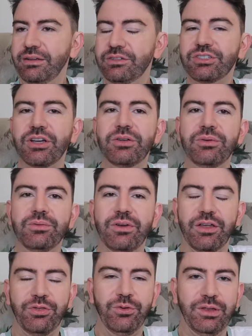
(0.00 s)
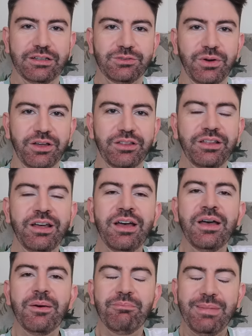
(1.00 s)
So I thought that's worth
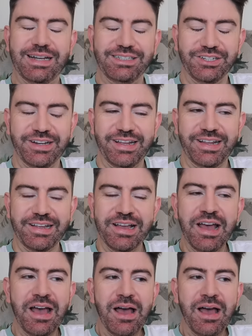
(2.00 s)
mentioning.